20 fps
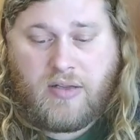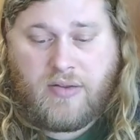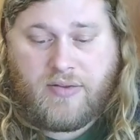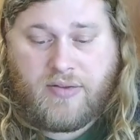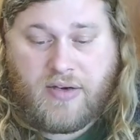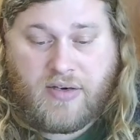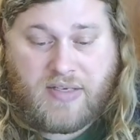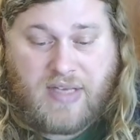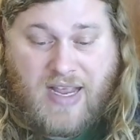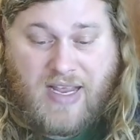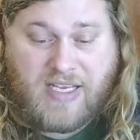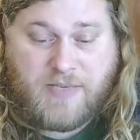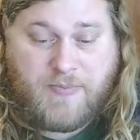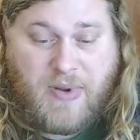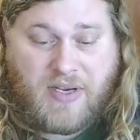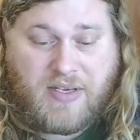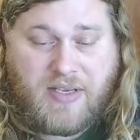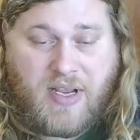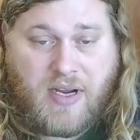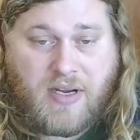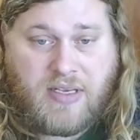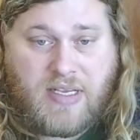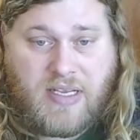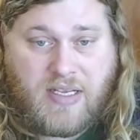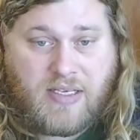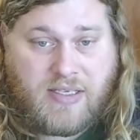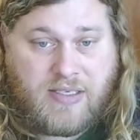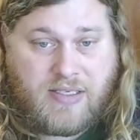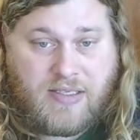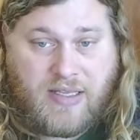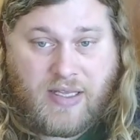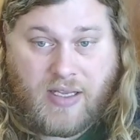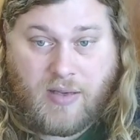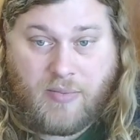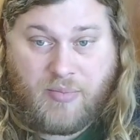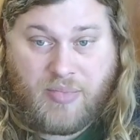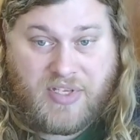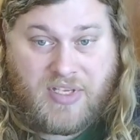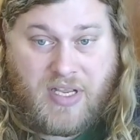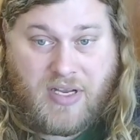There's aspect techniques that
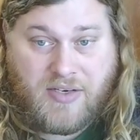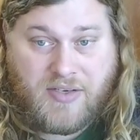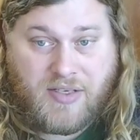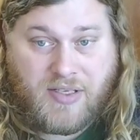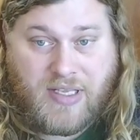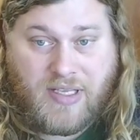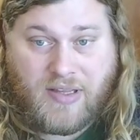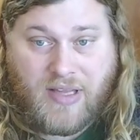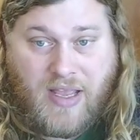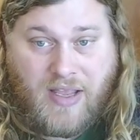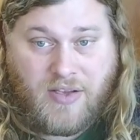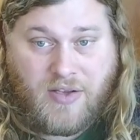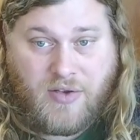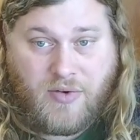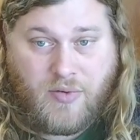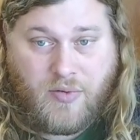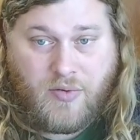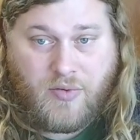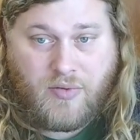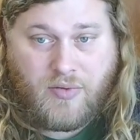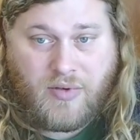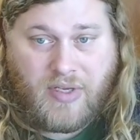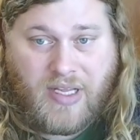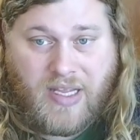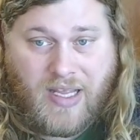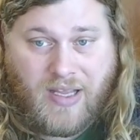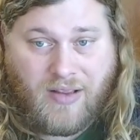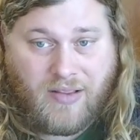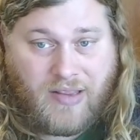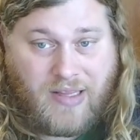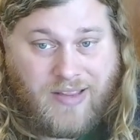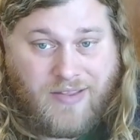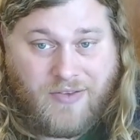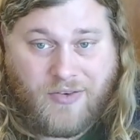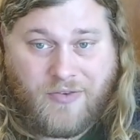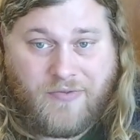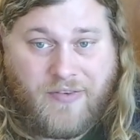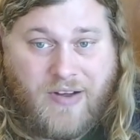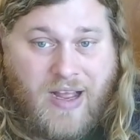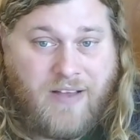can potentially let you get
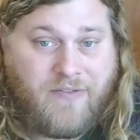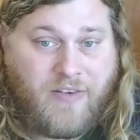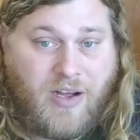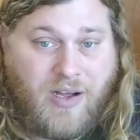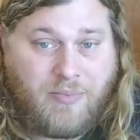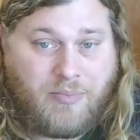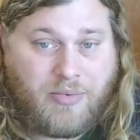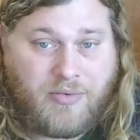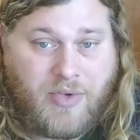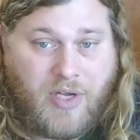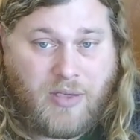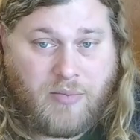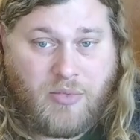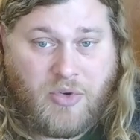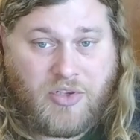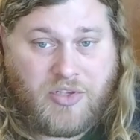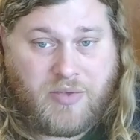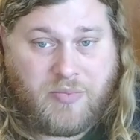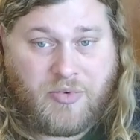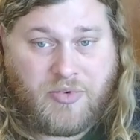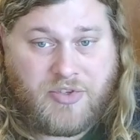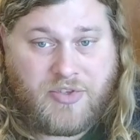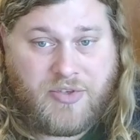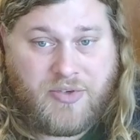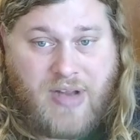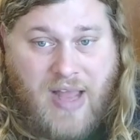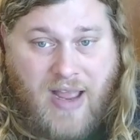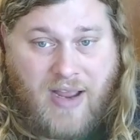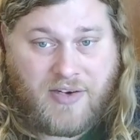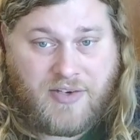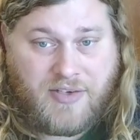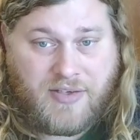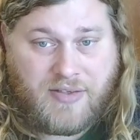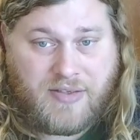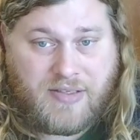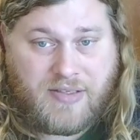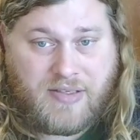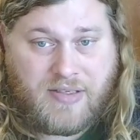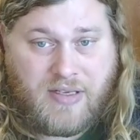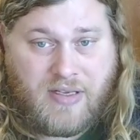lethal 5-up on multiple shoot
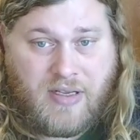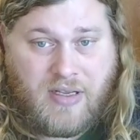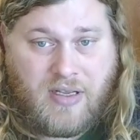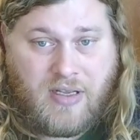actions.